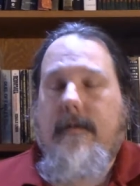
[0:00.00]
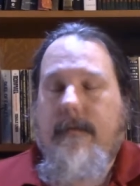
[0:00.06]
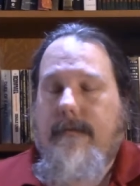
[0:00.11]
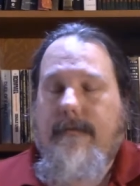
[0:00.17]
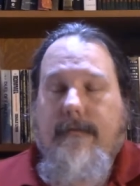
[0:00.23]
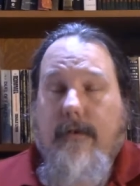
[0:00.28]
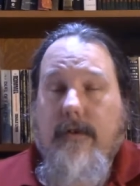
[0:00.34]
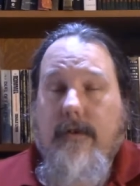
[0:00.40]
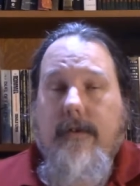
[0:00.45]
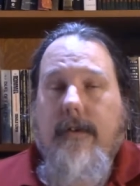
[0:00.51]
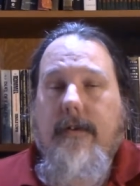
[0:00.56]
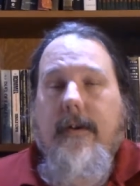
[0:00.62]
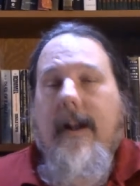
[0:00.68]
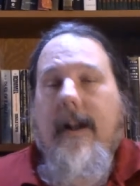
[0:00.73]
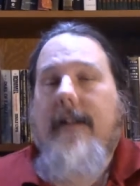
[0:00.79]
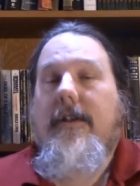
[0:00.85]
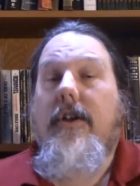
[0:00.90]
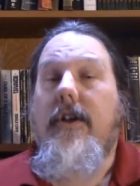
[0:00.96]
first of all, they're
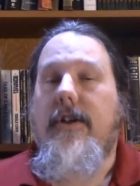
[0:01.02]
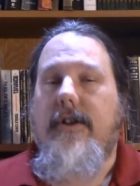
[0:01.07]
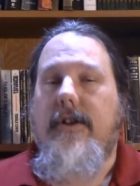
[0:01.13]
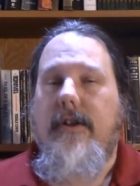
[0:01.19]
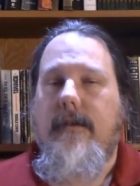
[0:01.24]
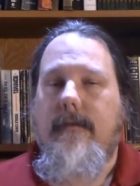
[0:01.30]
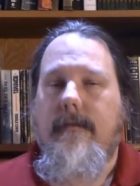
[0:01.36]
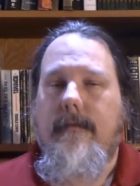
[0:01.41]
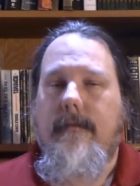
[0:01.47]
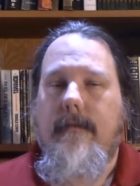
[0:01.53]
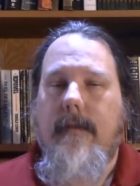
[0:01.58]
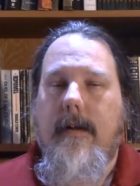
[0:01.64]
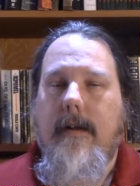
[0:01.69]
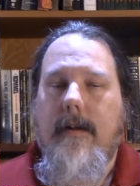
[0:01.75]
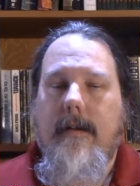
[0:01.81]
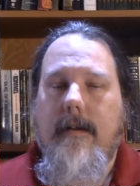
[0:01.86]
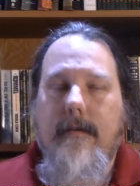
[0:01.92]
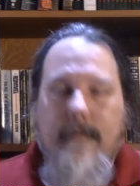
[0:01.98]
not as good as you.
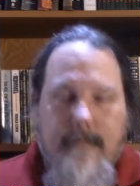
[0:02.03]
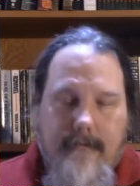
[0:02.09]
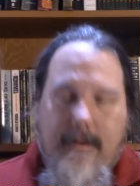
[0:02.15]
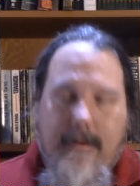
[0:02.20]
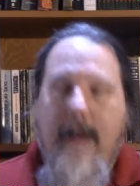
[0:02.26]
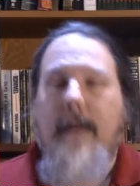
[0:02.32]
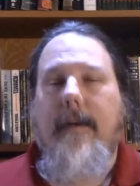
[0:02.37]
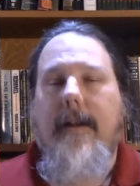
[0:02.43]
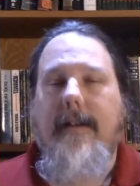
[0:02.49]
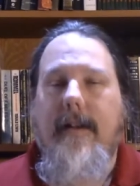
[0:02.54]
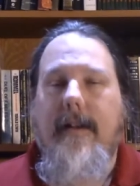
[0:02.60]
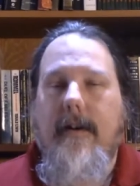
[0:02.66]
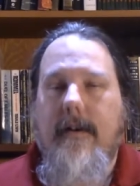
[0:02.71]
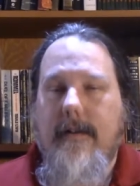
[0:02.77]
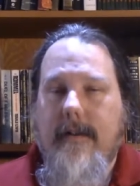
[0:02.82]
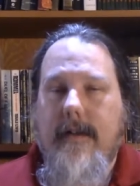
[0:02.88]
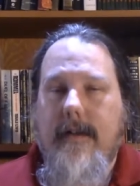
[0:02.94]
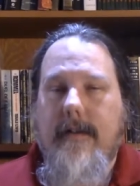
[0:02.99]
That right there
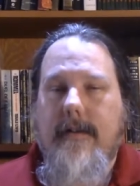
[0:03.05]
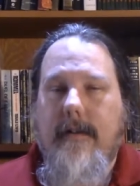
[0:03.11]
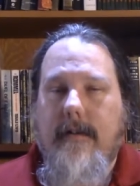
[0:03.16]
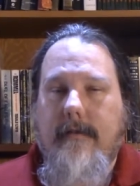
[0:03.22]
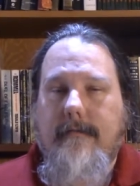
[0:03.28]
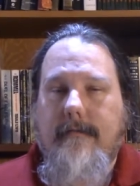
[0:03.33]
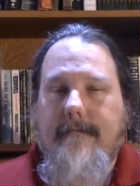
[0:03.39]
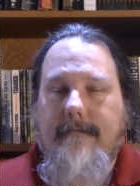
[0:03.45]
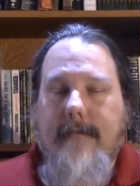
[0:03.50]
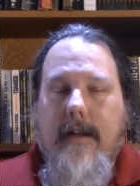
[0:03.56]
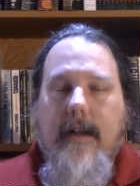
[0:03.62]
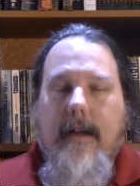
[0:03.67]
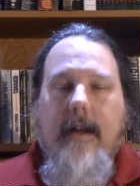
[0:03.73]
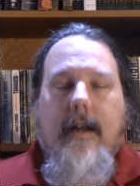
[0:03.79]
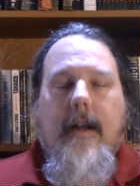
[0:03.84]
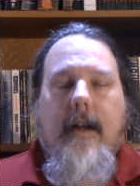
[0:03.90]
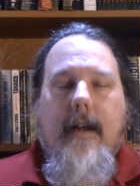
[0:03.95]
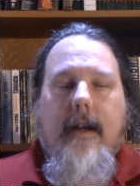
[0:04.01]
is an insult.
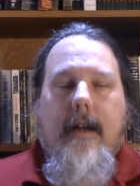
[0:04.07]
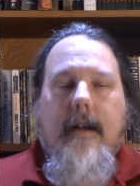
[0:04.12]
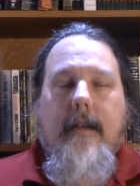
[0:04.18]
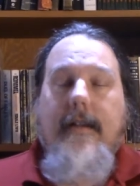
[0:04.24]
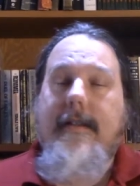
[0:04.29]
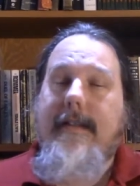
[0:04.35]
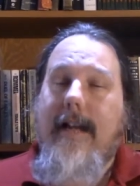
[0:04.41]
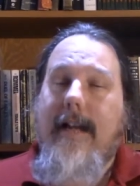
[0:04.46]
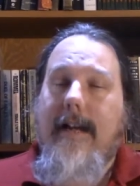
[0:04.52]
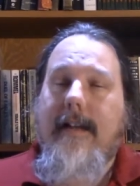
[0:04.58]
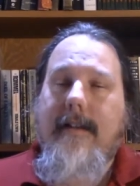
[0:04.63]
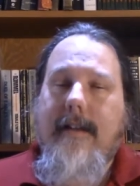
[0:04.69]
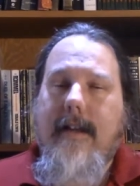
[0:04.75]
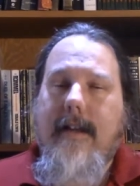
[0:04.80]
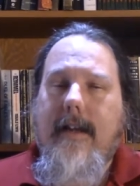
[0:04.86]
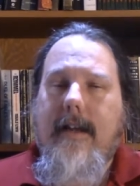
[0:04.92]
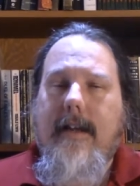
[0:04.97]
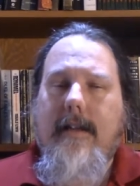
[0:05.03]
The second
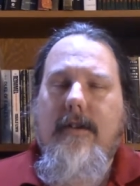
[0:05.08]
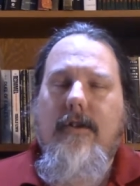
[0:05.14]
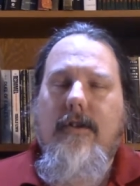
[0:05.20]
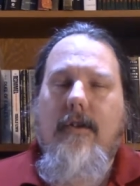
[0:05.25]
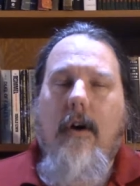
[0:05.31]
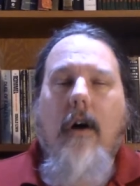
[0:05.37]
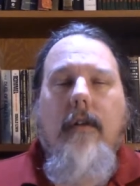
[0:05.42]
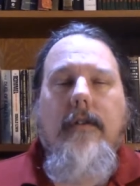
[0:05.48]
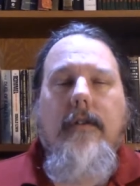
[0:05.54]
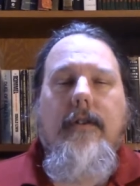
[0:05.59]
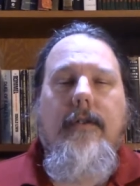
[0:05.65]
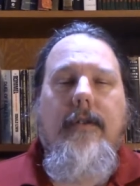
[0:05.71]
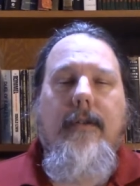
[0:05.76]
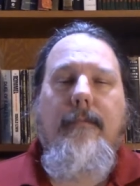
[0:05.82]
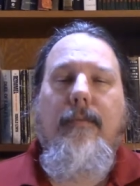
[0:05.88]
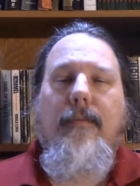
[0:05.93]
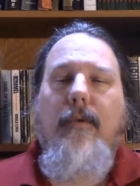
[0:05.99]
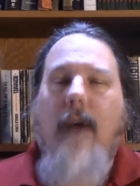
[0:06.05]
thing is you're also
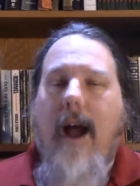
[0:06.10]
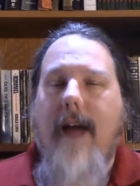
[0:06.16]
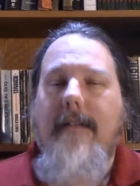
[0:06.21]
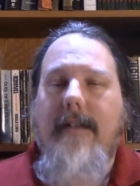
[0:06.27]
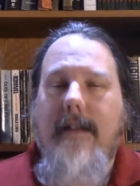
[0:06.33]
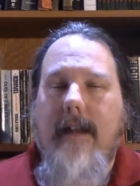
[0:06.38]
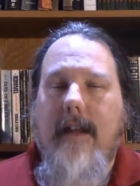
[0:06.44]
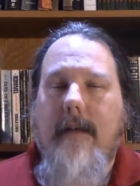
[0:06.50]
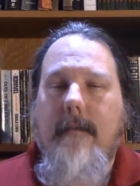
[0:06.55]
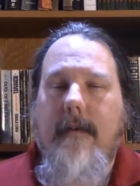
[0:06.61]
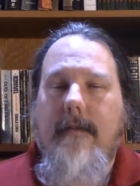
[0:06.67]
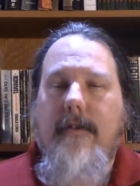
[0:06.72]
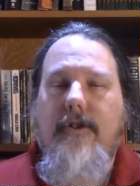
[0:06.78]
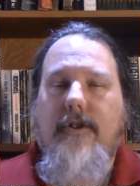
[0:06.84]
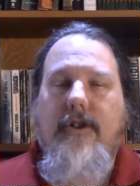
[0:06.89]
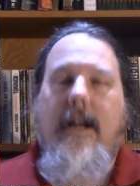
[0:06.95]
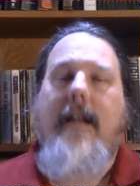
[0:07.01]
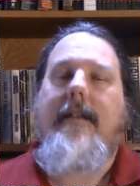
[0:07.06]
depriving them of the
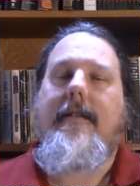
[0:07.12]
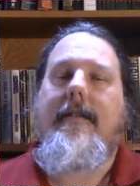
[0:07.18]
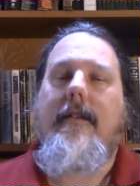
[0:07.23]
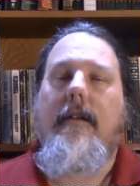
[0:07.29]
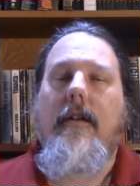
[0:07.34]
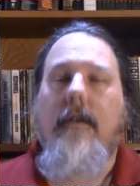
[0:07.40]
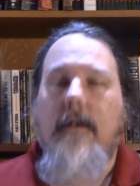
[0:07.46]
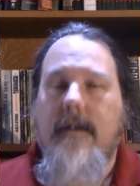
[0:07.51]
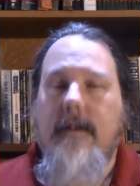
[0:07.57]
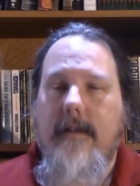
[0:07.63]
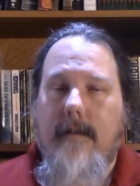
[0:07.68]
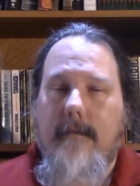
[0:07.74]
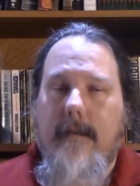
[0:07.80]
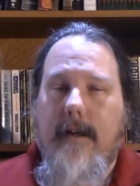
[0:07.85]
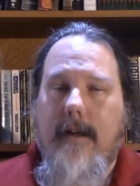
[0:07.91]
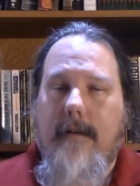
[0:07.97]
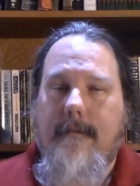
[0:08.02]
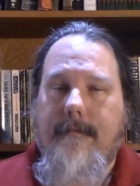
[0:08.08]
chance to learn
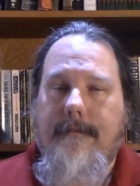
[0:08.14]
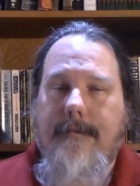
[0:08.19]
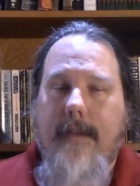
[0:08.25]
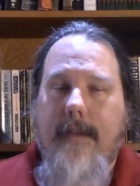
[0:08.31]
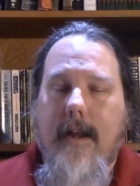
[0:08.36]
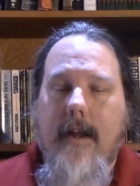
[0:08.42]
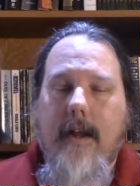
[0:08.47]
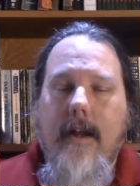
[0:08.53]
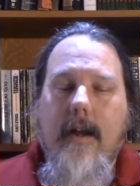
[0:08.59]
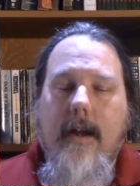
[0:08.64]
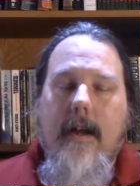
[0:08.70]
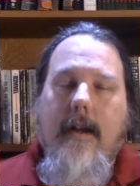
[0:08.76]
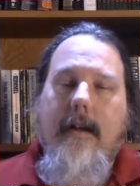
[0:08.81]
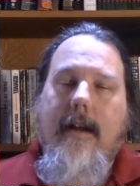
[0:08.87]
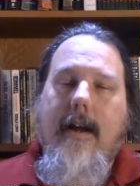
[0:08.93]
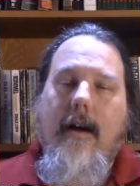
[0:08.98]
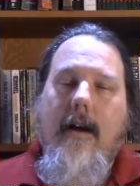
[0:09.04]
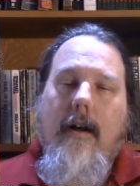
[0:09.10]
something.
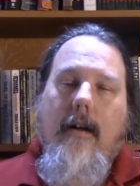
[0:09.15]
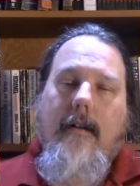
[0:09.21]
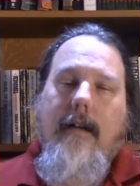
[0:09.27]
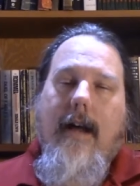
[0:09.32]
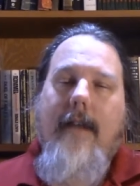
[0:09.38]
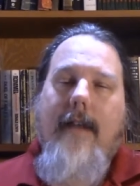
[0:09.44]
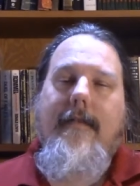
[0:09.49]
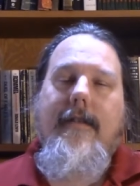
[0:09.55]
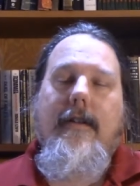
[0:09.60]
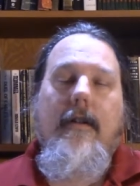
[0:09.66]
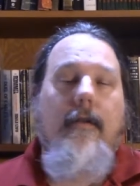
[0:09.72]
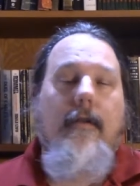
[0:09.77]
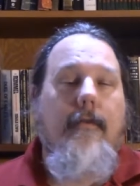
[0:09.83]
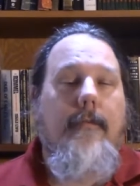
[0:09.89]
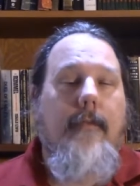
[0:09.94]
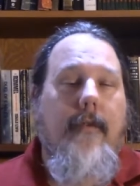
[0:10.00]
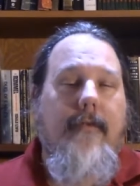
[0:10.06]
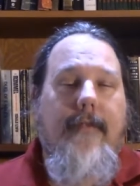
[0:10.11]
Now, a lot of us learn
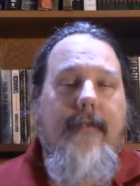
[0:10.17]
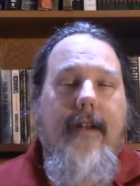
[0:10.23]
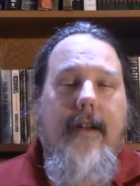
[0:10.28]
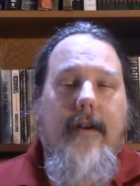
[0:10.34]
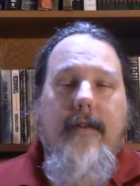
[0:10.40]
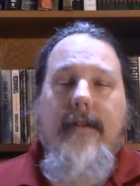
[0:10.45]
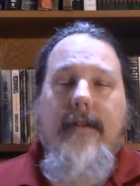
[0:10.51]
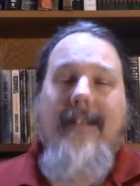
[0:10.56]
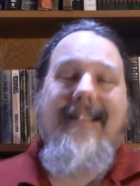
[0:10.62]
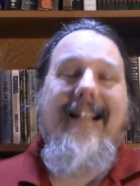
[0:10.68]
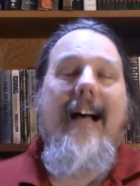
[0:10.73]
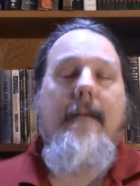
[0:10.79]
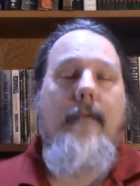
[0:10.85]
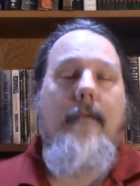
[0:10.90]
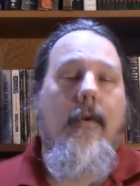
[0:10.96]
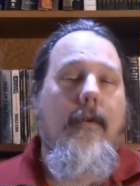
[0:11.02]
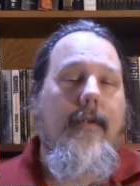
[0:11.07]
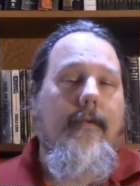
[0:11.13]
from our failures a
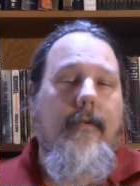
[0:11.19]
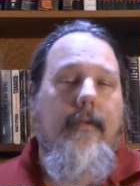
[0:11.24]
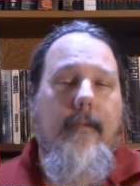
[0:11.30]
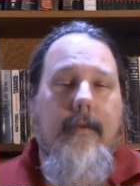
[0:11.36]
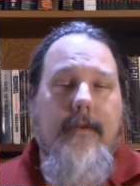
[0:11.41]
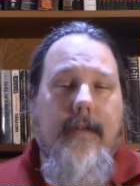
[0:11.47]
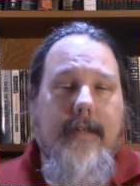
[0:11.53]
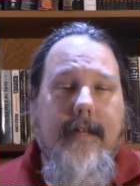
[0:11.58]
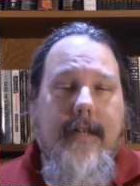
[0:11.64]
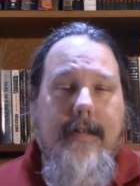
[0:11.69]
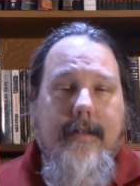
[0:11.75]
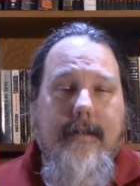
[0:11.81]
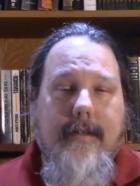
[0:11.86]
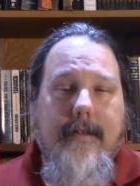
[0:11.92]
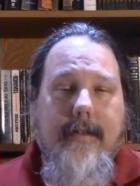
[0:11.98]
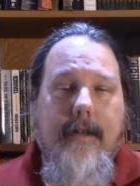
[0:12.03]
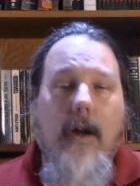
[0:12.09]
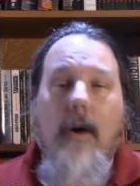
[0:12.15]
lot more than from our
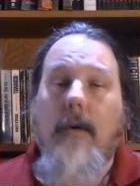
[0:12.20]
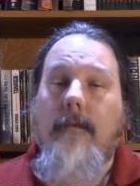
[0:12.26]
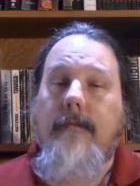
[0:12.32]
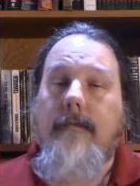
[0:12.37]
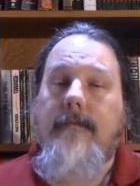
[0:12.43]
successes. So,